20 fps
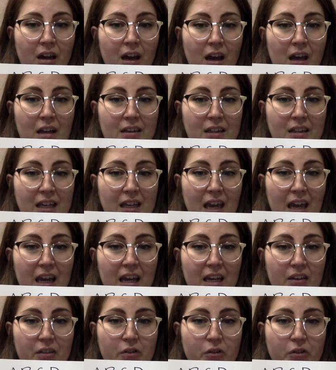On the
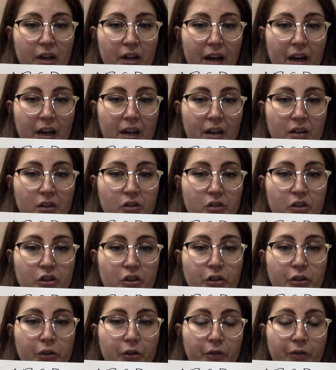A string,
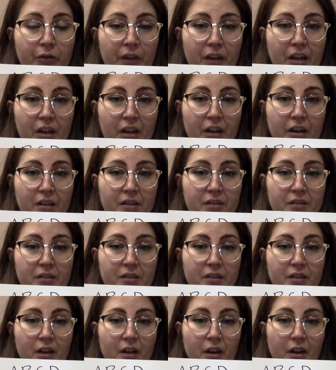two fingers
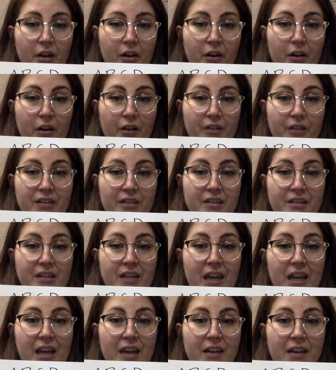are called a
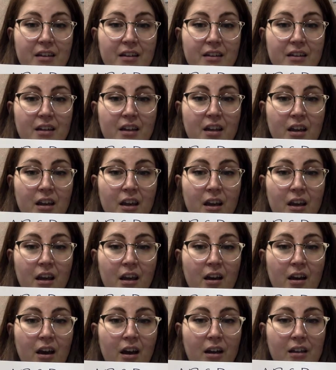C.
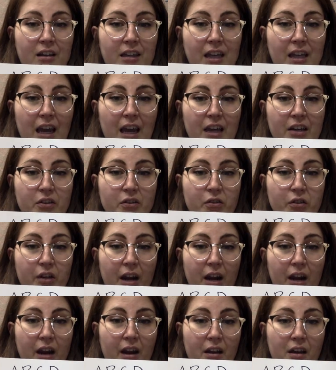On the A
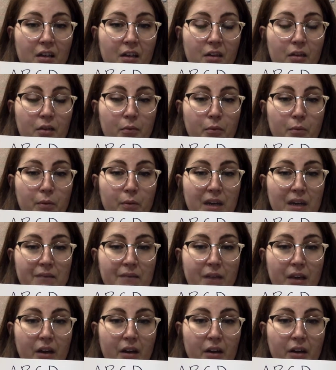string, three
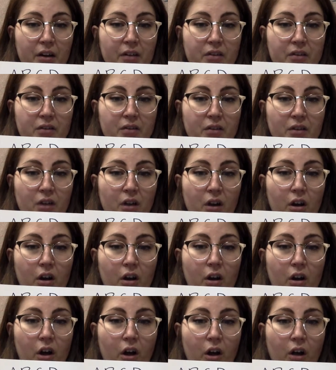fingers are
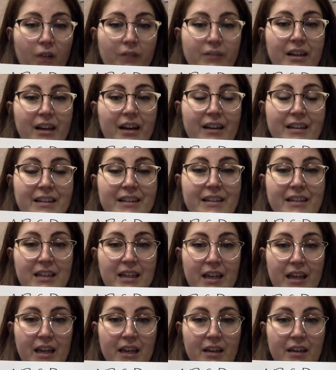called a
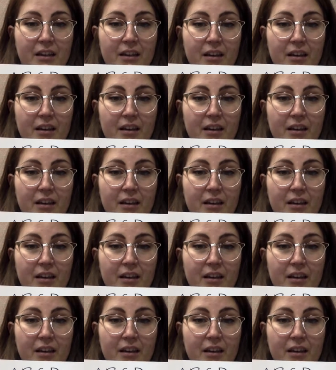D.